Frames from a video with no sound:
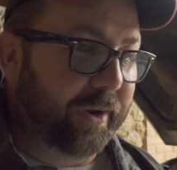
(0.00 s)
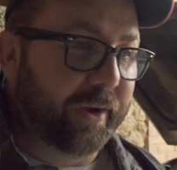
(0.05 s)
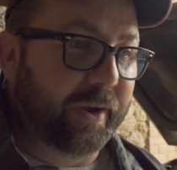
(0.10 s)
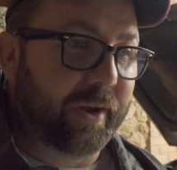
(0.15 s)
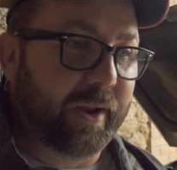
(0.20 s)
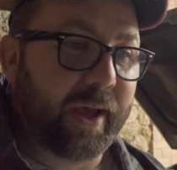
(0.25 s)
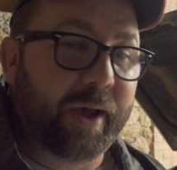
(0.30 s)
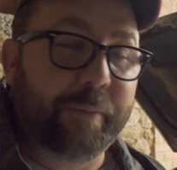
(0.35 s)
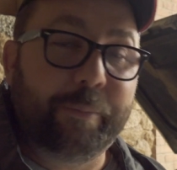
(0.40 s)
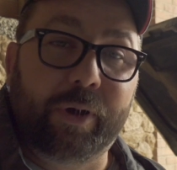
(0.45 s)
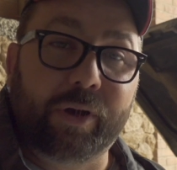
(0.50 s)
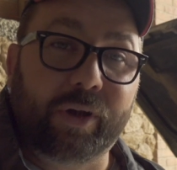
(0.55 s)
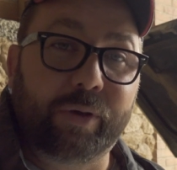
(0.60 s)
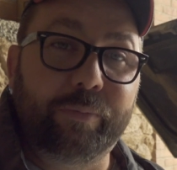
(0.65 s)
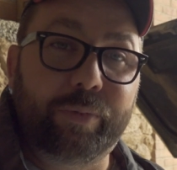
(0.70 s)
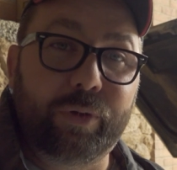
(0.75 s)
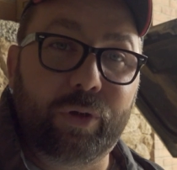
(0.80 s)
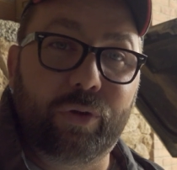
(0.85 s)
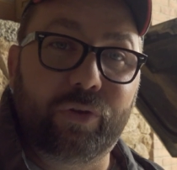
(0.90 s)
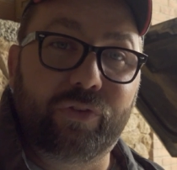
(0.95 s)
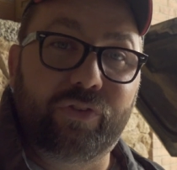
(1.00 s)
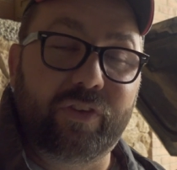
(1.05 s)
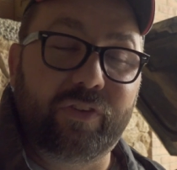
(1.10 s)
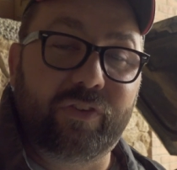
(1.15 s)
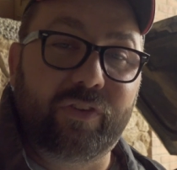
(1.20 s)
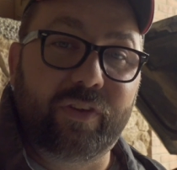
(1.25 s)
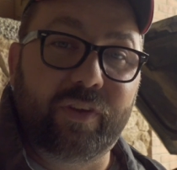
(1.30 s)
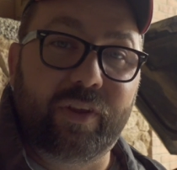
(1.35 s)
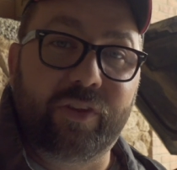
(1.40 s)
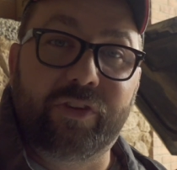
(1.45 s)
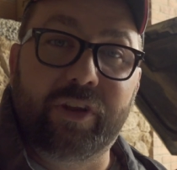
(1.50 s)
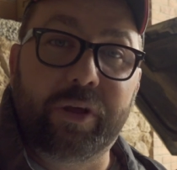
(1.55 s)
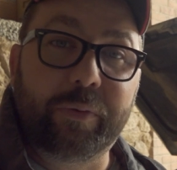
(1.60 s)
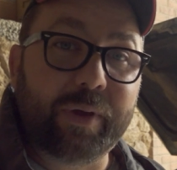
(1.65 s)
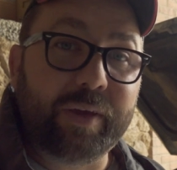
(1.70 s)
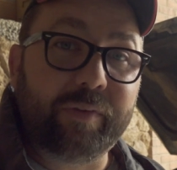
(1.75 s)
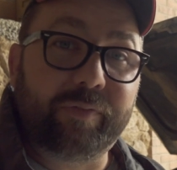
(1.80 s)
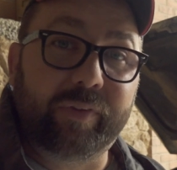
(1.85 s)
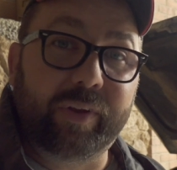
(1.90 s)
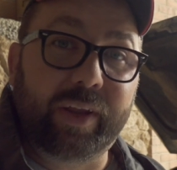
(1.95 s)
Now my computer says that there's no
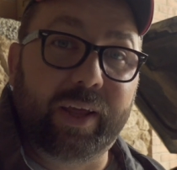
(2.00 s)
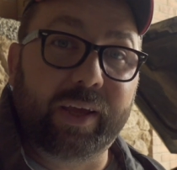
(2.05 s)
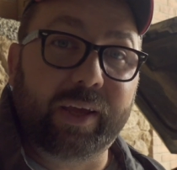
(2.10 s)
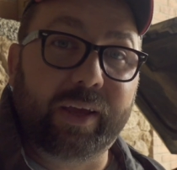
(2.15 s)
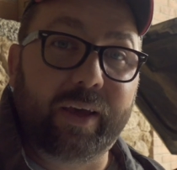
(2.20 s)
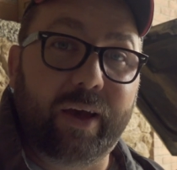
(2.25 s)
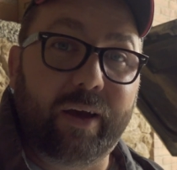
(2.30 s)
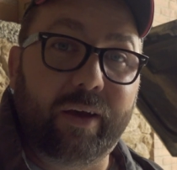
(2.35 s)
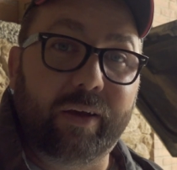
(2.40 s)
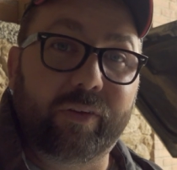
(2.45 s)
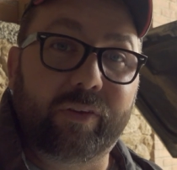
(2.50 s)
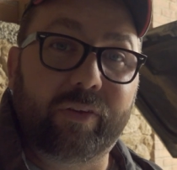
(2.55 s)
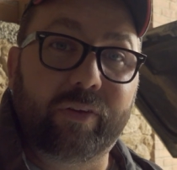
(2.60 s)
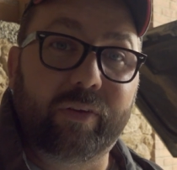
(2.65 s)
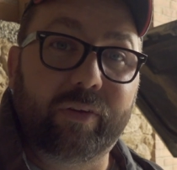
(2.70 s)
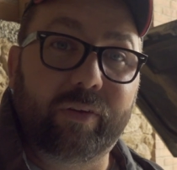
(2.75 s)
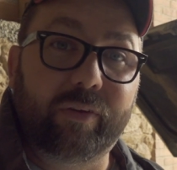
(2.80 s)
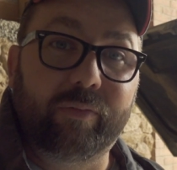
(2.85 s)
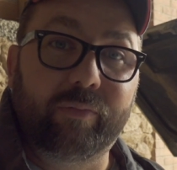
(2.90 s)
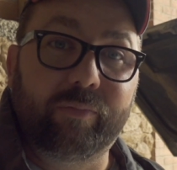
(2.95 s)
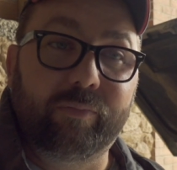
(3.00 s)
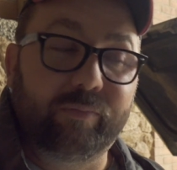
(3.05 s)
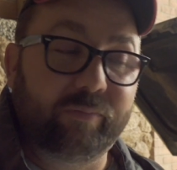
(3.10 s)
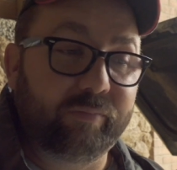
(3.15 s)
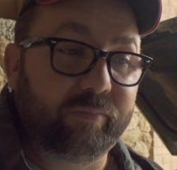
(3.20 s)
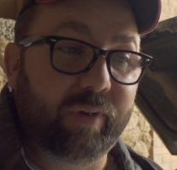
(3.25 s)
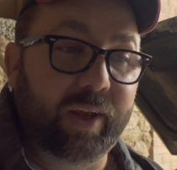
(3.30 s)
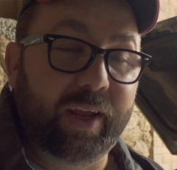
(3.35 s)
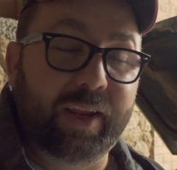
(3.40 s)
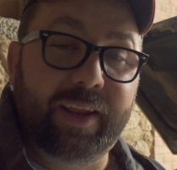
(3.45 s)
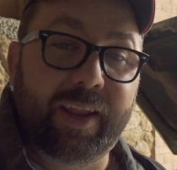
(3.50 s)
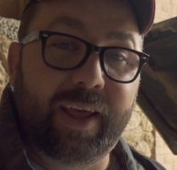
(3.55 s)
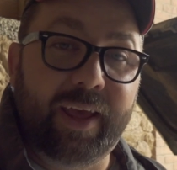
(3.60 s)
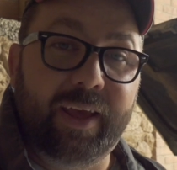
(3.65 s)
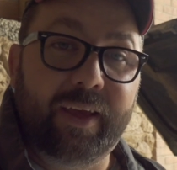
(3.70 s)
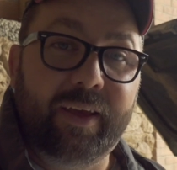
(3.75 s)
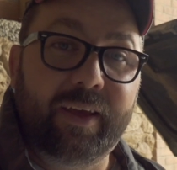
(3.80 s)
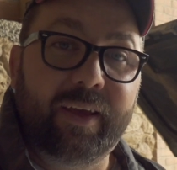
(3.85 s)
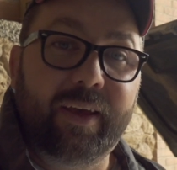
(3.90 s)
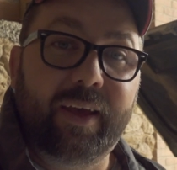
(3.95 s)
Ethernet card in
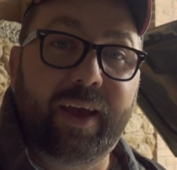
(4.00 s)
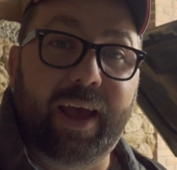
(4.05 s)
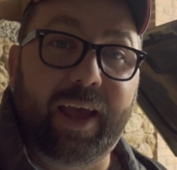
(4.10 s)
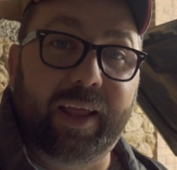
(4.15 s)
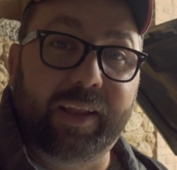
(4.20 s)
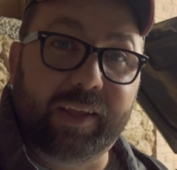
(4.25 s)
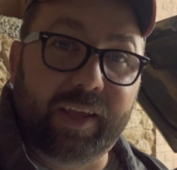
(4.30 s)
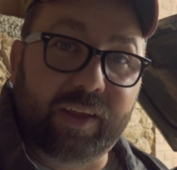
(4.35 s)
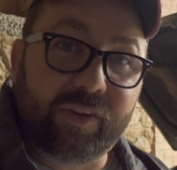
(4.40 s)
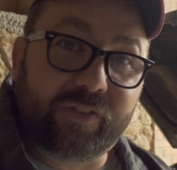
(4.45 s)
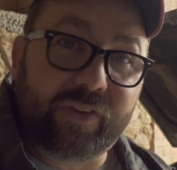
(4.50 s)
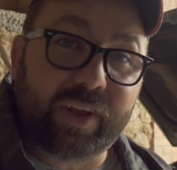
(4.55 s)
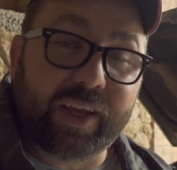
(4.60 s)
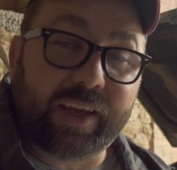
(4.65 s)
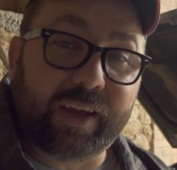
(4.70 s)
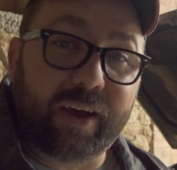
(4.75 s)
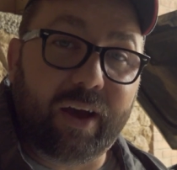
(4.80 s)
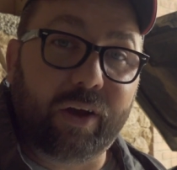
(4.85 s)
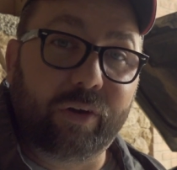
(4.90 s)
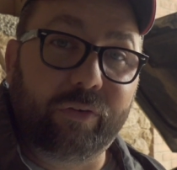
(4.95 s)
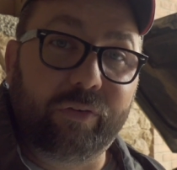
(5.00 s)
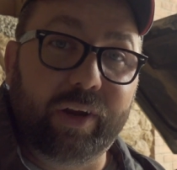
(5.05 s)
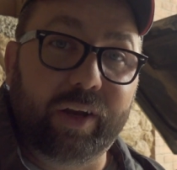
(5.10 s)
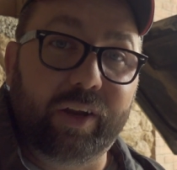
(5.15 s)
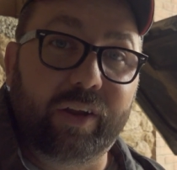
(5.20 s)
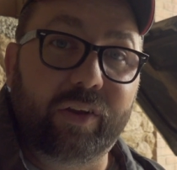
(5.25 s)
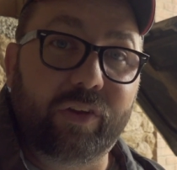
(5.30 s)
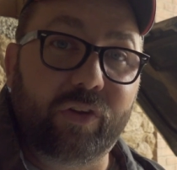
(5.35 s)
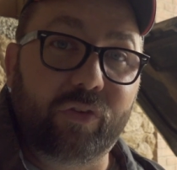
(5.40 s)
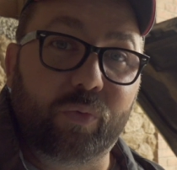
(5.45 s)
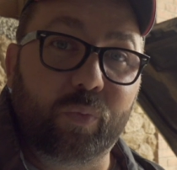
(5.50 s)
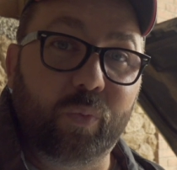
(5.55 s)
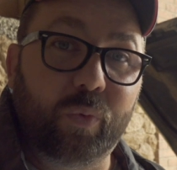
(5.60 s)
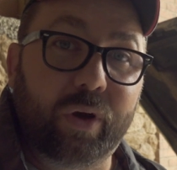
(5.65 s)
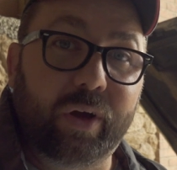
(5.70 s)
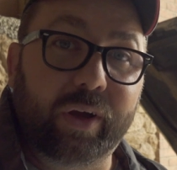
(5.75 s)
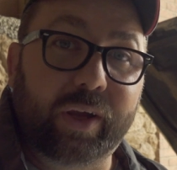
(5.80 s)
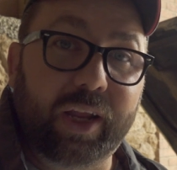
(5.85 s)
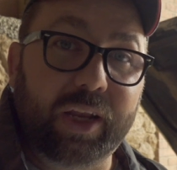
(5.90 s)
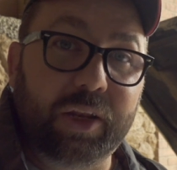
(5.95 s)
there, and the SD card reader doesn't
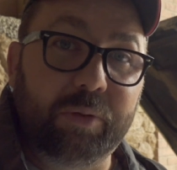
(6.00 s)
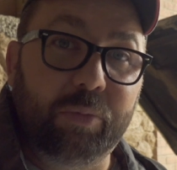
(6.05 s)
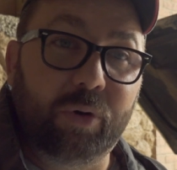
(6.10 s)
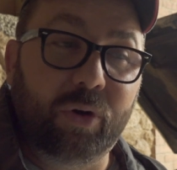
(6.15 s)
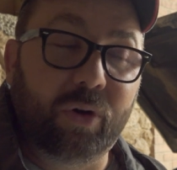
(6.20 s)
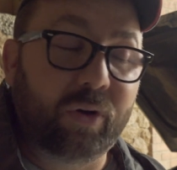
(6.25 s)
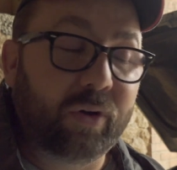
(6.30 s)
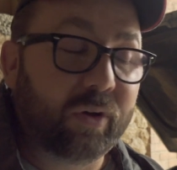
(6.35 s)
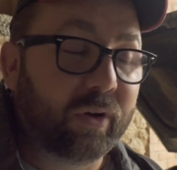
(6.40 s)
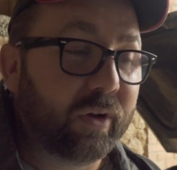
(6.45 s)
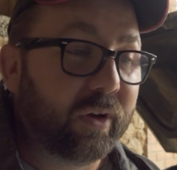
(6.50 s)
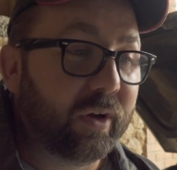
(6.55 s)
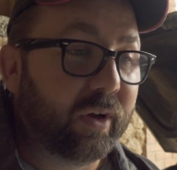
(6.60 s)
work anymore.